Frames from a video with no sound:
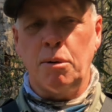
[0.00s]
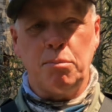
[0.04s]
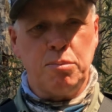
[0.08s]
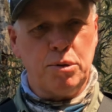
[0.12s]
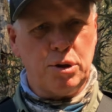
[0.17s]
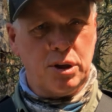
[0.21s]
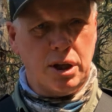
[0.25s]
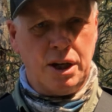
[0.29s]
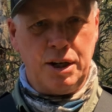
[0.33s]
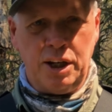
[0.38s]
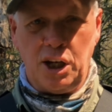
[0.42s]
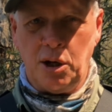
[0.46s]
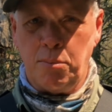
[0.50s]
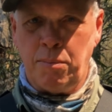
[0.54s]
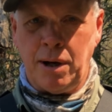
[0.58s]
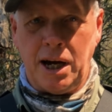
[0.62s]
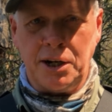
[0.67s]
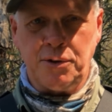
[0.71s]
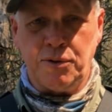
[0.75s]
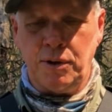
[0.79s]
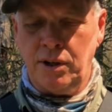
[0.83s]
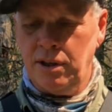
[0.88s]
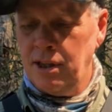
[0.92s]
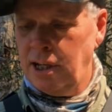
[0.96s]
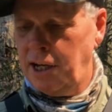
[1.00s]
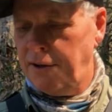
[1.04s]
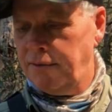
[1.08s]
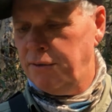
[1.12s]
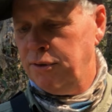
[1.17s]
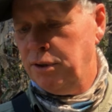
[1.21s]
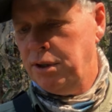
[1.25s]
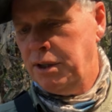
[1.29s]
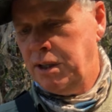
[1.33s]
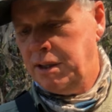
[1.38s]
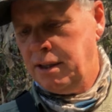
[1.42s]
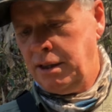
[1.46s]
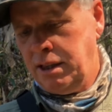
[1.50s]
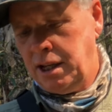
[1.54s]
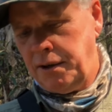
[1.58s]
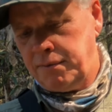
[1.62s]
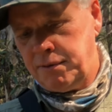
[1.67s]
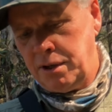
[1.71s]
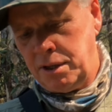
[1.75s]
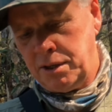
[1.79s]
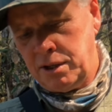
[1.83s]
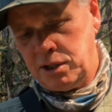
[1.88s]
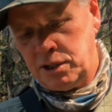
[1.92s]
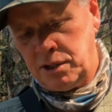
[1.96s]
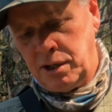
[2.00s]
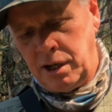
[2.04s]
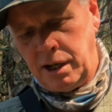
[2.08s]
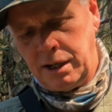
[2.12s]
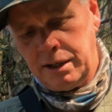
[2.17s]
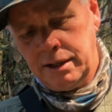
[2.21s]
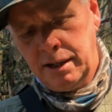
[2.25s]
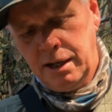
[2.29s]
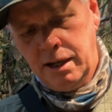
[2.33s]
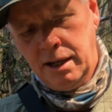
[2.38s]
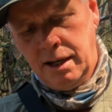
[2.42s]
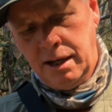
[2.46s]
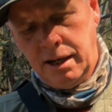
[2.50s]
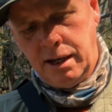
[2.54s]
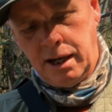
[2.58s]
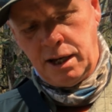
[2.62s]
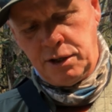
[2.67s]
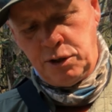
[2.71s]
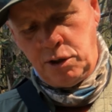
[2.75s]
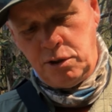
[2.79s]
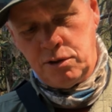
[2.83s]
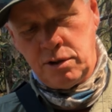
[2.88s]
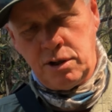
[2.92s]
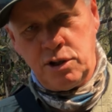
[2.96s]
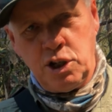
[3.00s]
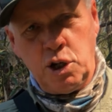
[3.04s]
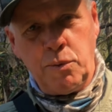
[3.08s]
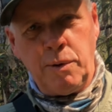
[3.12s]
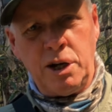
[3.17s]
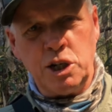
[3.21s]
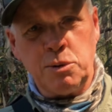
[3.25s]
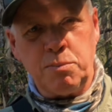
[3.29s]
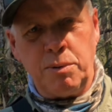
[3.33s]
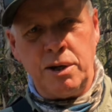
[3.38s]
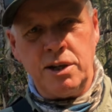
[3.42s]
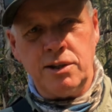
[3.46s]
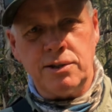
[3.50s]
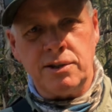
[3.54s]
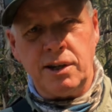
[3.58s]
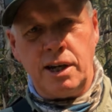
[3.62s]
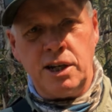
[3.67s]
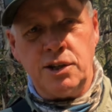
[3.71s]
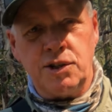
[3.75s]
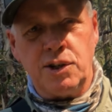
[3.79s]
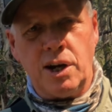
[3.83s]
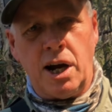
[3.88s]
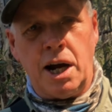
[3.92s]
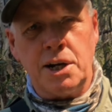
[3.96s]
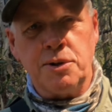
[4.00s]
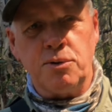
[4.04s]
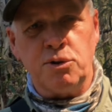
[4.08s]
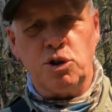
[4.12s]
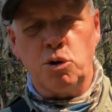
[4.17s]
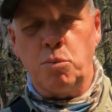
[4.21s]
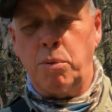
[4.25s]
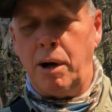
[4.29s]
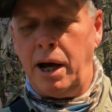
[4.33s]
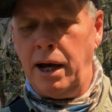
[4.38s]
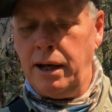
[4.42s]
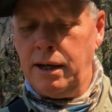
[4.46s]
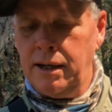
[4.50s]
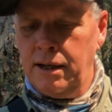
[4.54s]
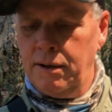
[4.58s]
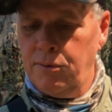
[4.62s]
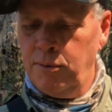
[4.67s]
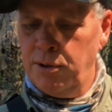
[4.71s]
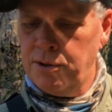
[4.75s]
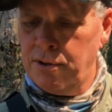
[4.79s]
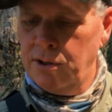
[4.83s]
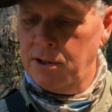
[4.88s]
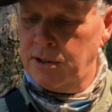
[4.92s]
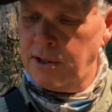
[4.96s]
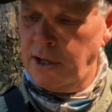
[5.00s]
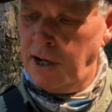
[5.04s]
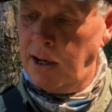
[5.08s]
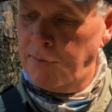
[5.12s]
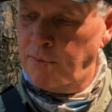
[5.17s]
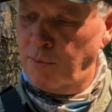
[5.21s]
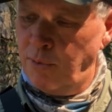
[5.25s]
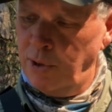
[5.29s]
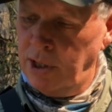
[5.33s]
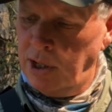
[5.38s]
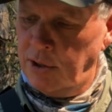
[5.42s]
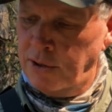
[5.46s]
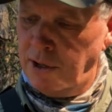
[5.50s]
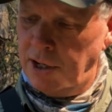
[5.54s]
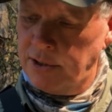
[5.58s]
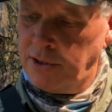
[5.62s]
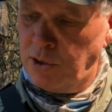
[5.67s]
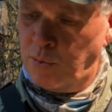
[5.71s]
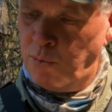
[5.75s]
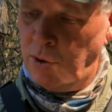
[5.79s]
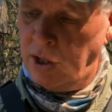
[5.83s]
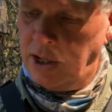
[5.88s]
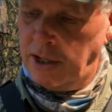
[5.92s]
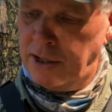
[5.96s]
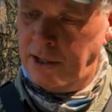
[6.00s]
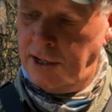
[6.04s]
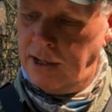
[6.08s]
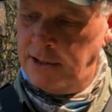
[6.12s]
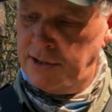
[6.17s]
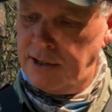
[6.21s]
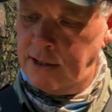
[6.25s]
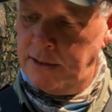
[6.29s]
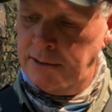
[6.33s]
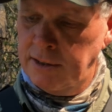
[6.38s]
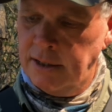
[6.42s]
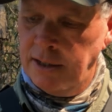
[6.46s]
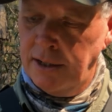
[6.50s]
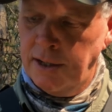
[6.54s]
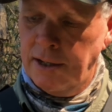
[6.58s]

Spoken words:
Plenty of battery left in this thing. It uses a USB-C charger at the back, which is really nice and quick and easy.